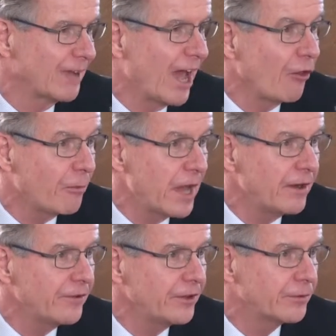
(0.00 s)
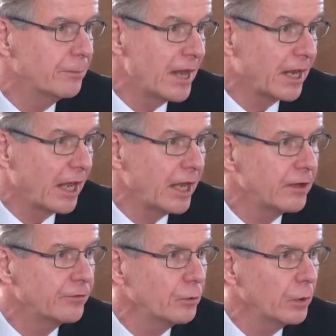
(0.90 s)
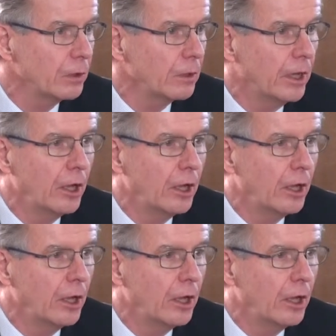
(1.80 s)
health benefits, Medicaid if you will,